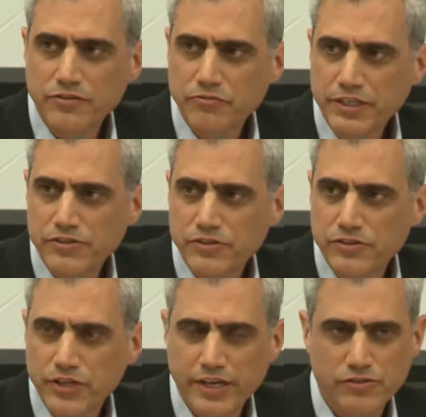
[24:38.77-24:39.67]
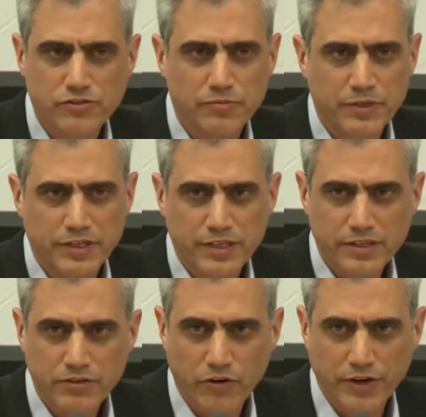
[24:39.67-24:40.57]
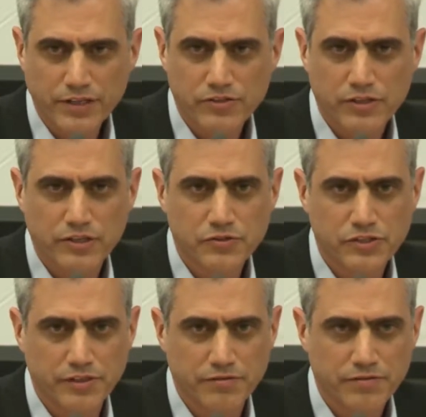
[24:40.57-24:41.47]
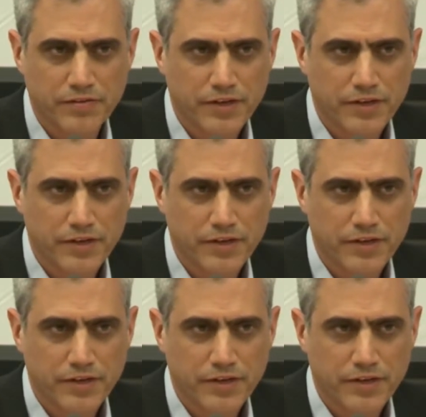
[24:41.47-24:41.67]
in research has to be non-exclusive.